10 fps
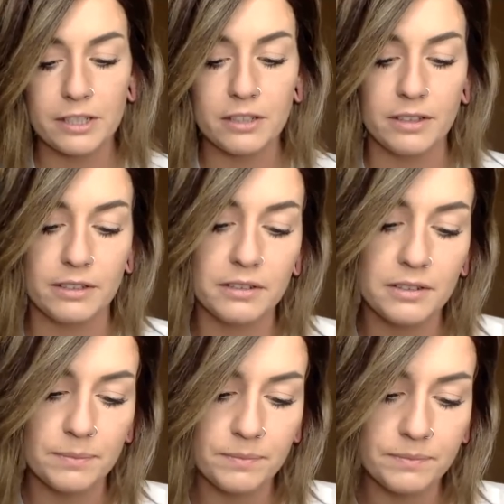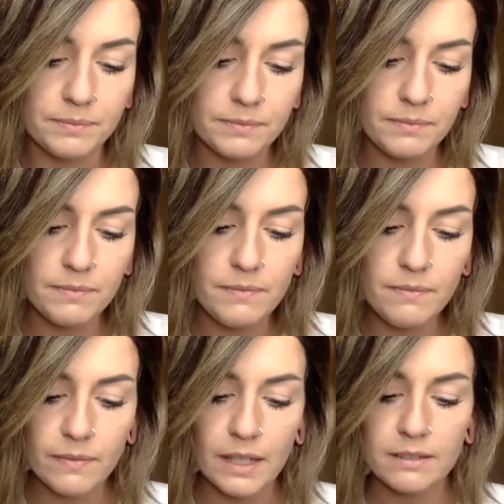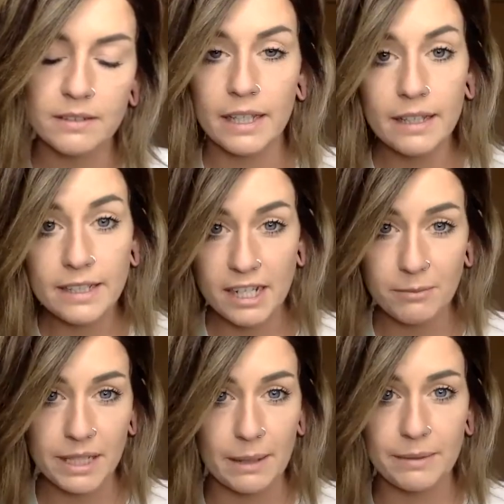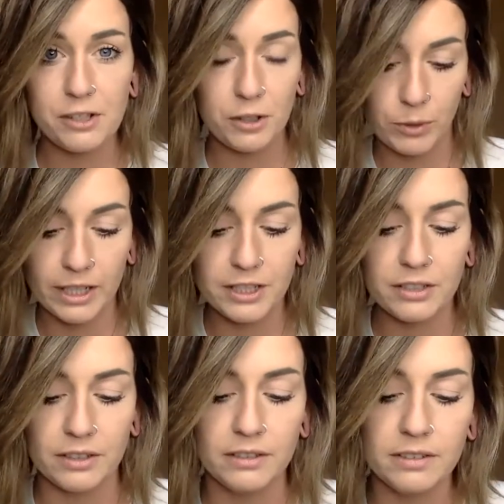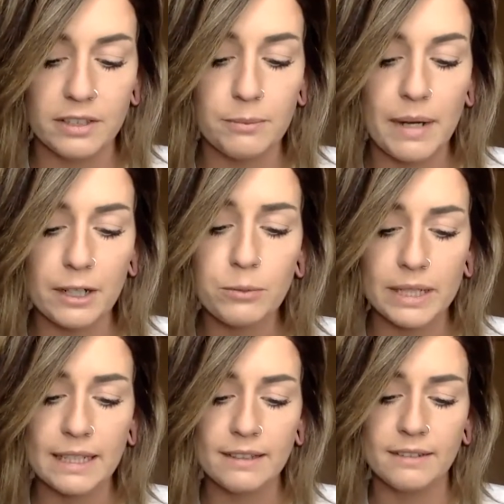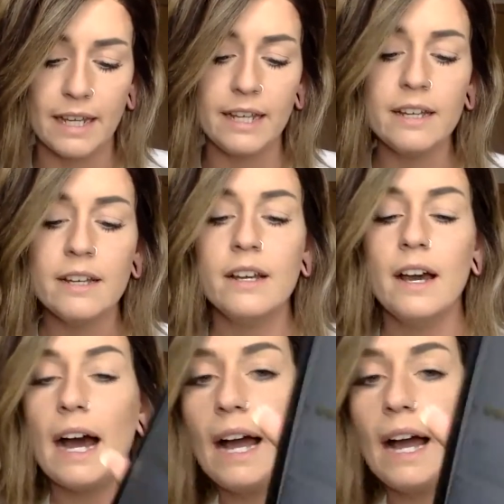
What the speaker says: to lose? So then they tell me how much they're wanting to lose, and no matter what they say, I